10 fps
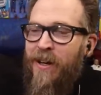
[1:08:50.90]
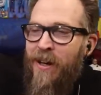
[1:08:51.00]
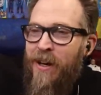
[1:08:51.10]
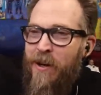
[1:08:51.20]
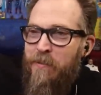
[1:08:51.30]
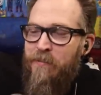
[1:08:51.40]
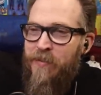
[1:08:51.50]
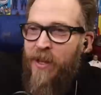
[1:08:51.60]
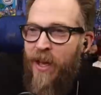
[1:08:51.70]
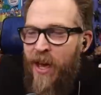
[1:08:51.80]
Um,
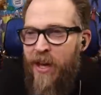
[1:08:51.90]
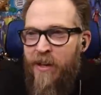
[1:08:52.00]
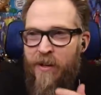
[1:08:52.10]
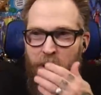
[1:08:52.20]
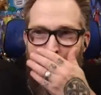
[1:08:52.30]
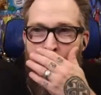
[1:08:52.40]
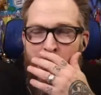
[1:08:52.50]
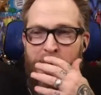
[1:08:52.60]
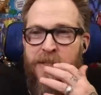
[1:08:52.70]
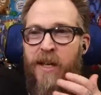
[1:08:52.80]
hey, Hey,
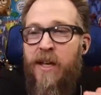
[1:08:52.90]
it's